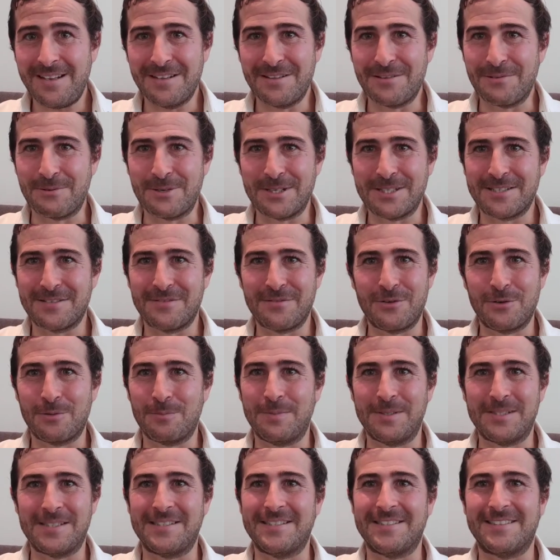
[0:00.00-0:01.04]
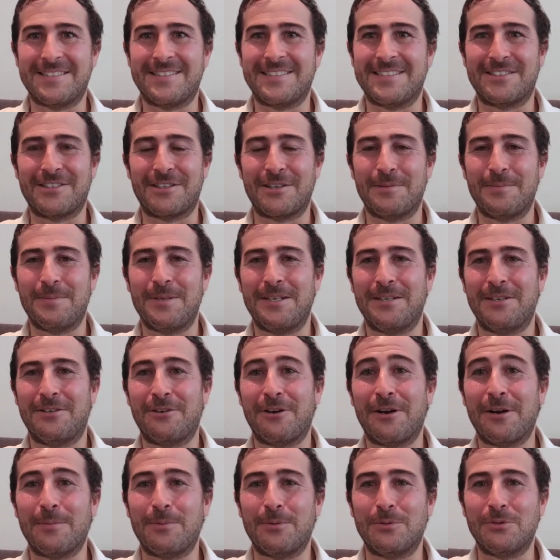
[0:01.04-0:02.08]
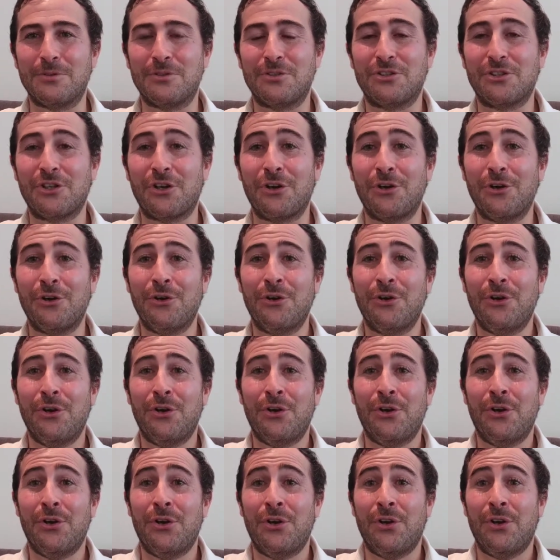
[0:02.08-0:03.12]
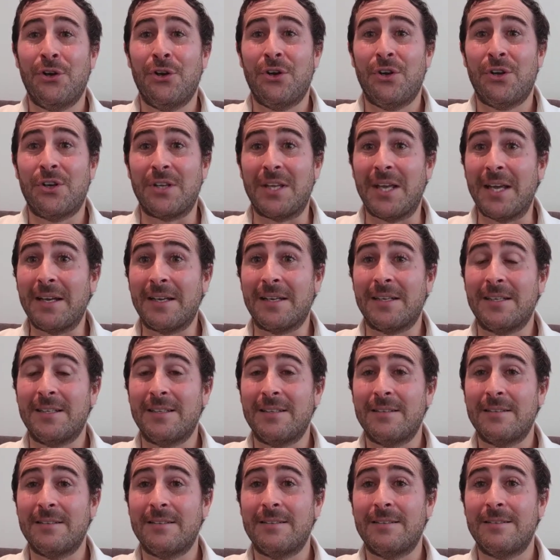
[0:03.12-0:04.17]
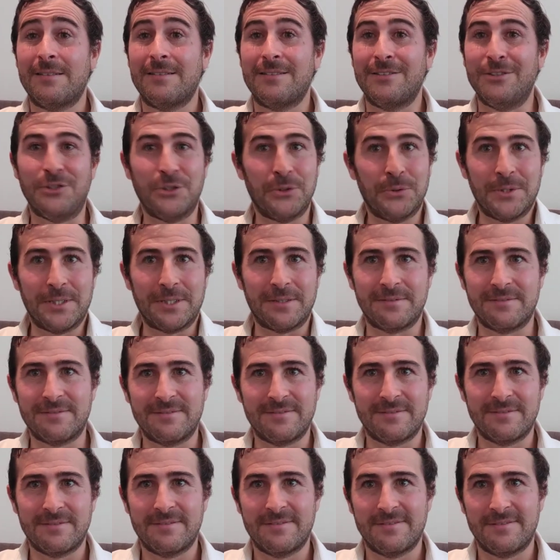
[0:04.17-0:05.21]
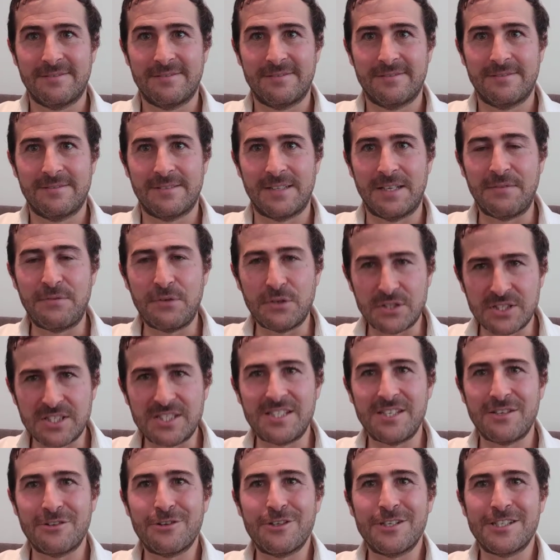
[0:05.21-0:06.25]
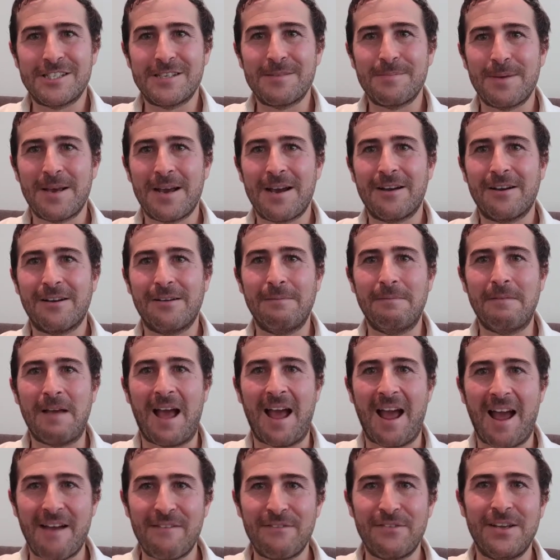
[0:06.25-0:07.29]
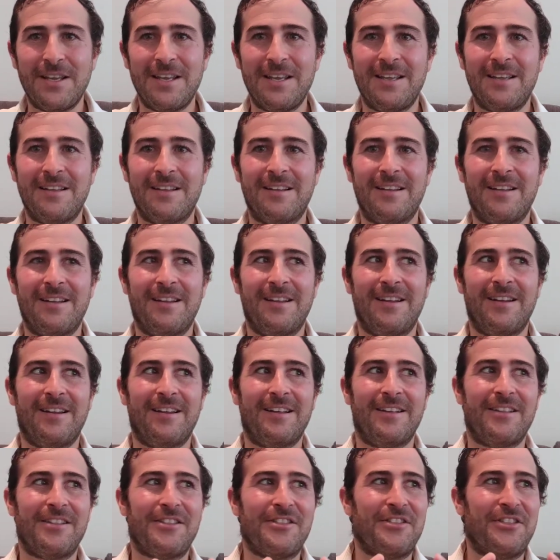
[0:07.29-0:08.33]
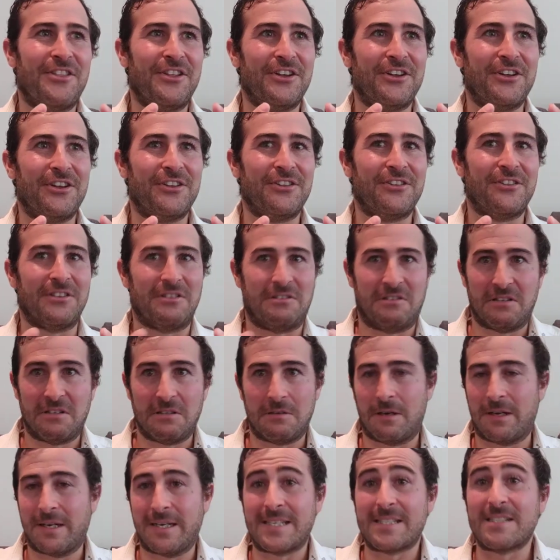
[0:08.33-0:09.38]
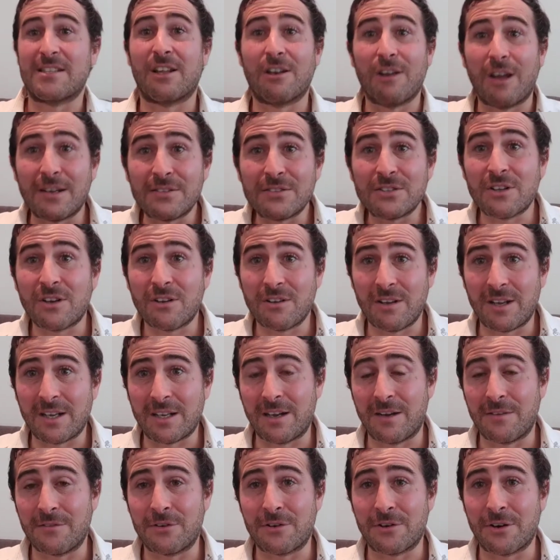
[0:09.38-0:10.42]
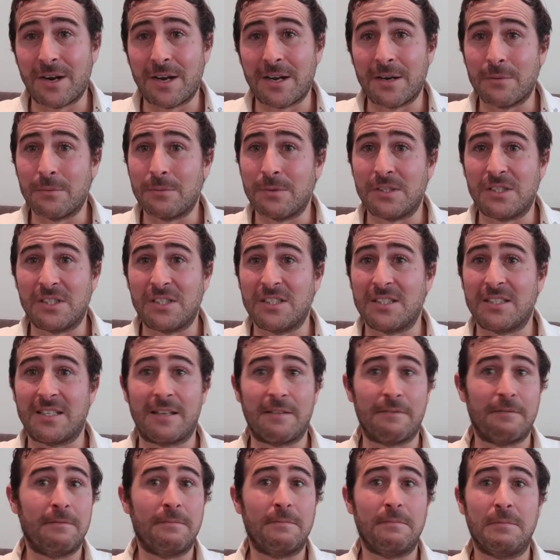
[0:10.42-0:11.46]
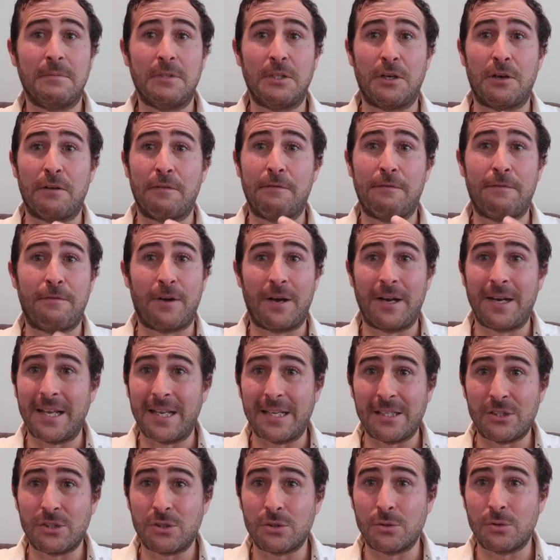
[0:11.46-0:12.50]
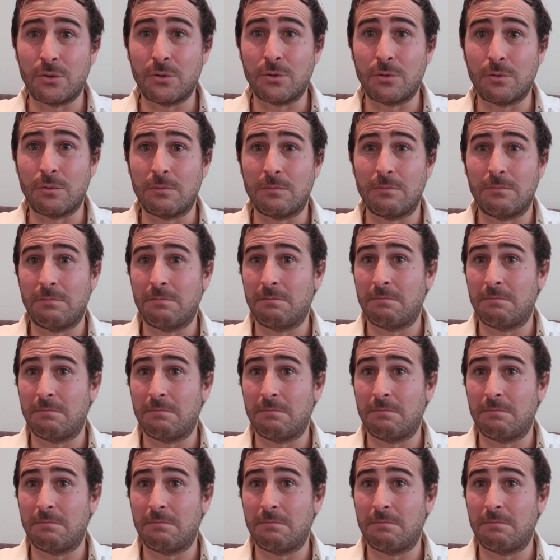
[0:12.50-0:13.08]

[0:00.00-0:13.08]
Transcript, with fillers: and the rest of your business. It's going to be incredible. So, yeah, do it. If you're serious about having the, I guess, the lifestyle like I've created, which is that, you know, financial,